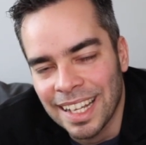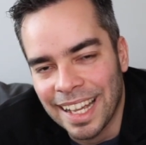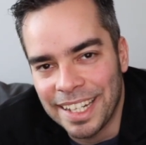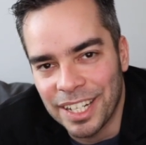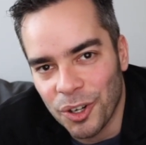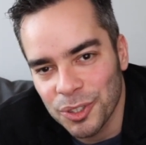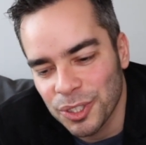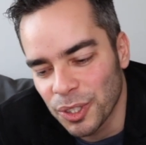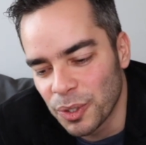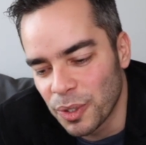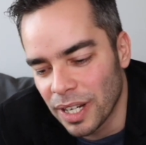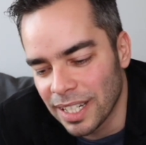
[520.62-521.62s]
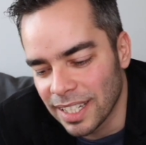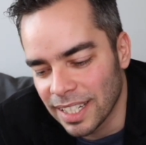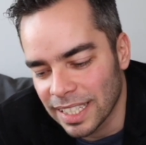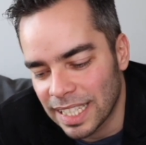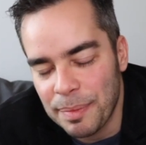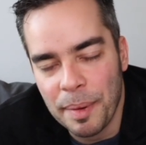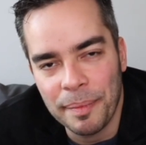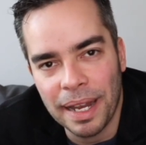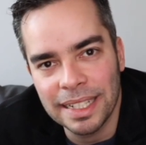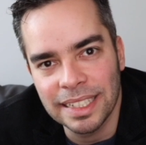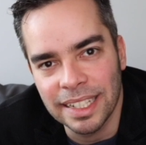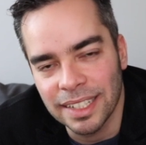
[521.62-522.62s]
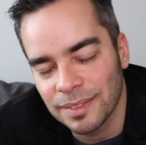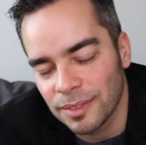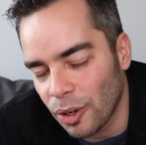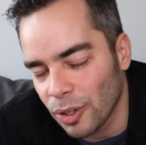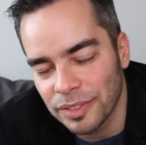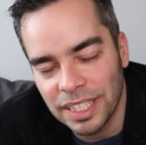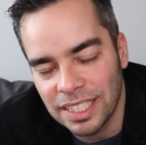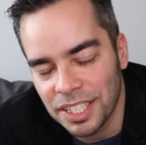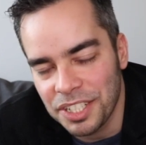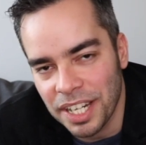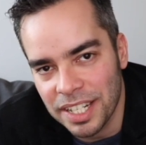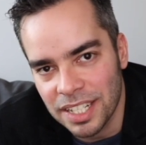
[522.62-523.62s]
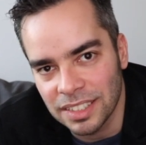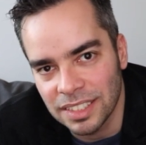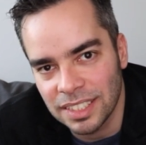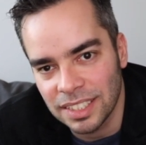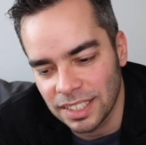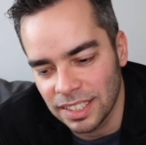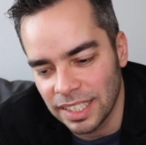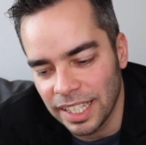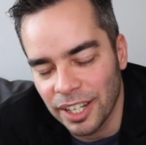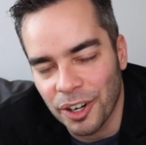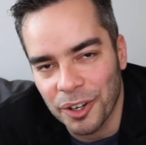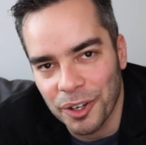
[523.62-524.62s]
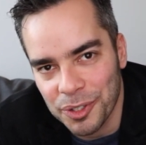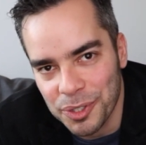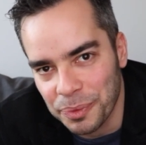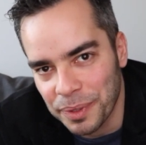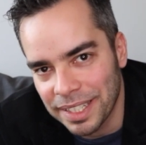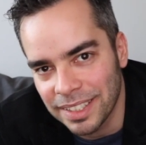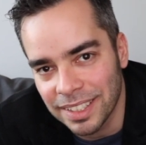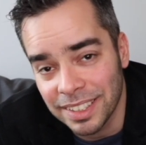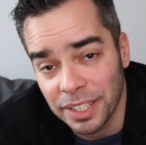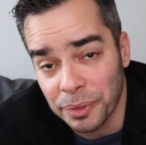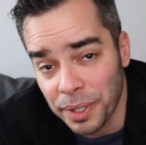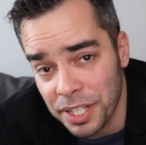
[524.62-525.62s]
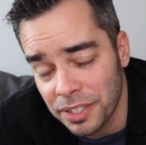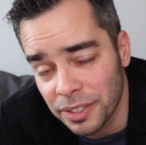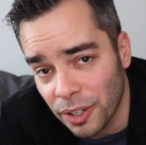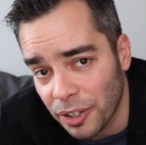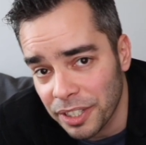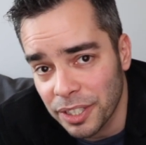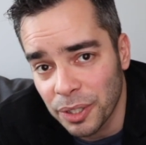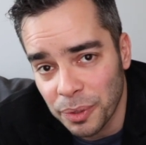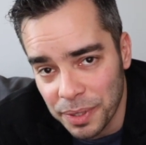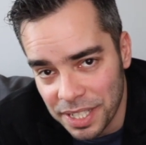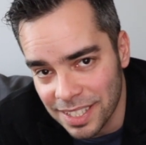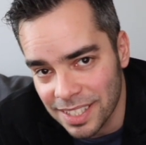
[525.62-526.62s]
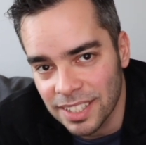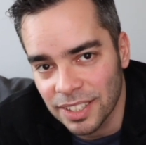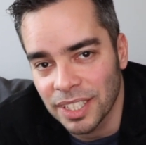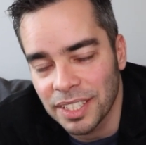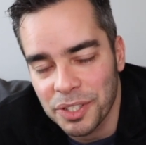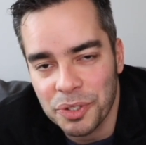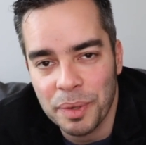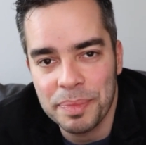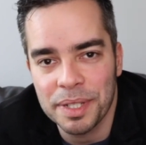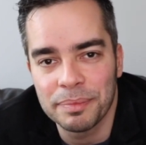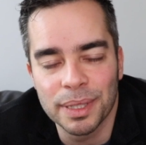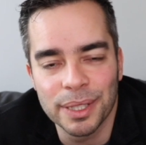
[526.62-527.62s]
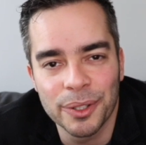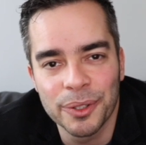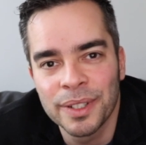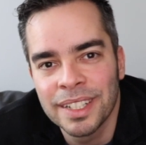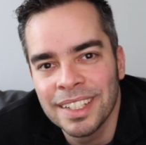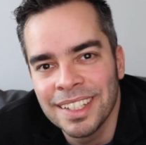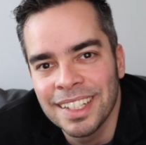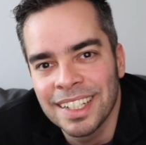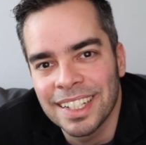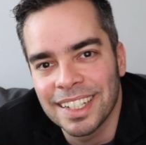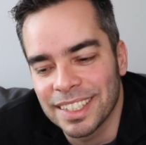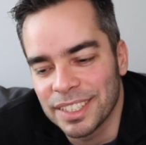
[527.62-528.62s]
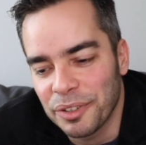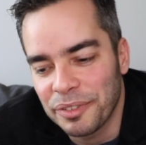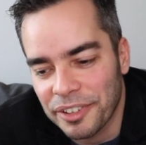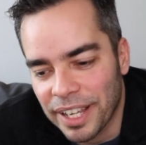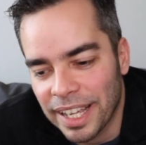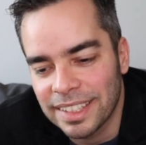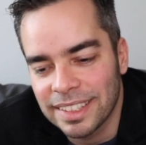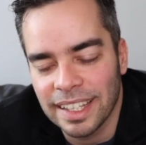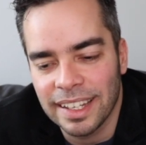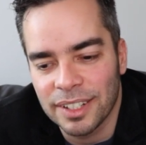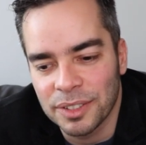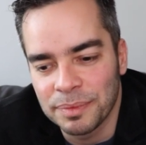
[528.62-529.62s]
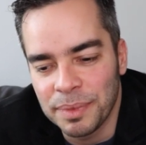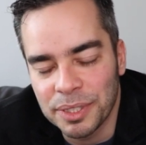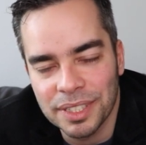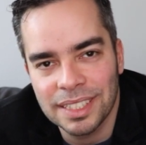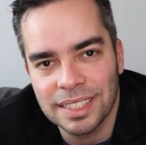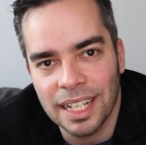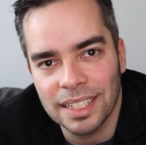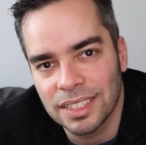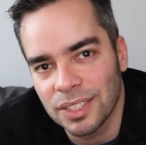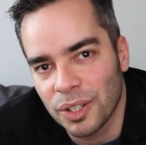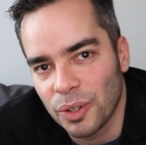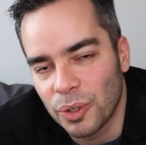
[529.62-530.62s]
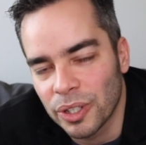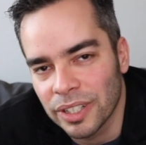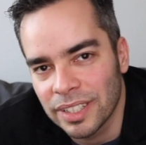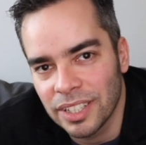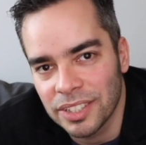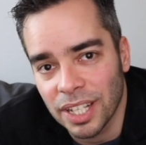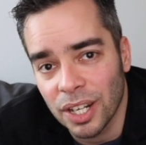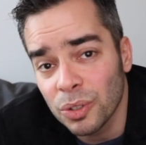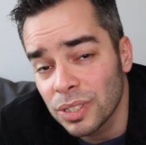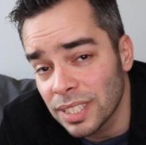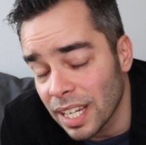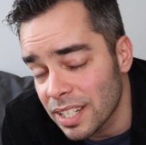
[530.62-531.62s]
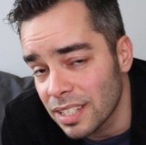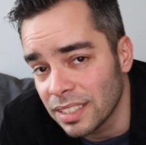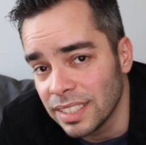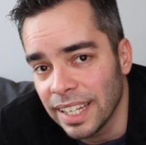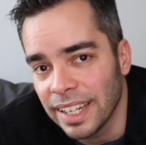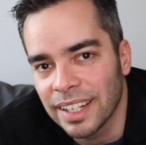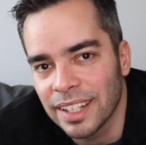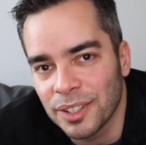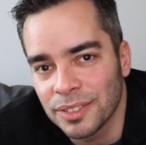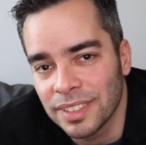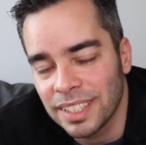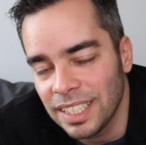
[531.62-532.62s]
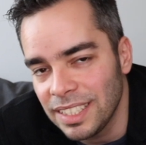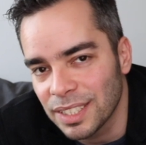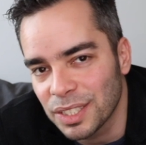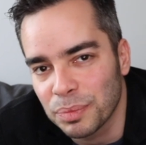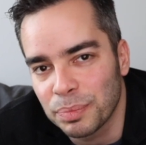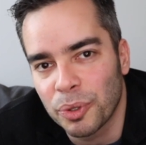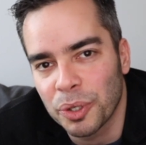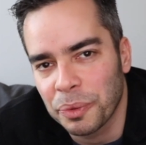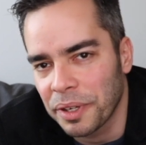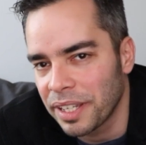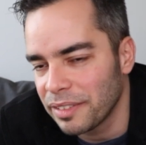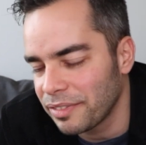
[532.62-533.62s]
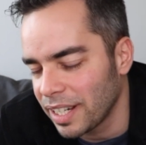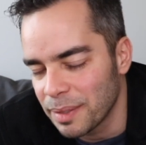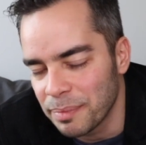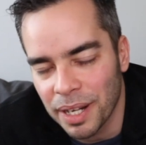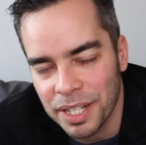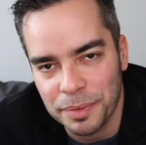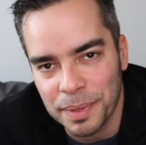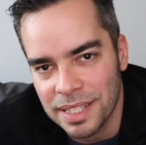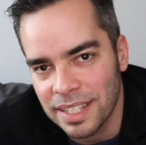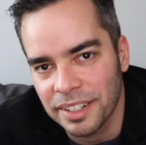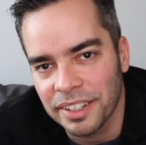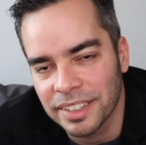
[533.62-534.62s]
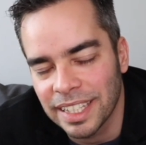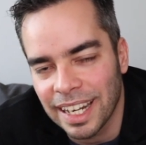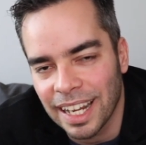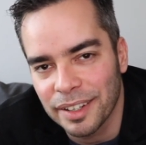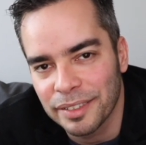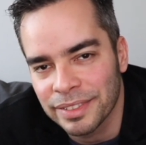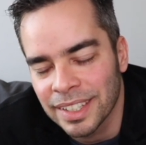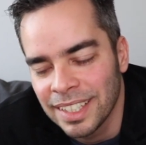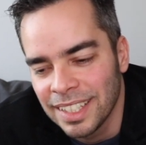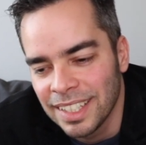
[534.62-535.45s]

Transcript: And also uh, keep in mind that all of these suggestions, they are also written in the original article, which is on the description below. Uh, don't forget that on music stats dot org, there's a whole section there on thesis support where you can find a bunch of material that I have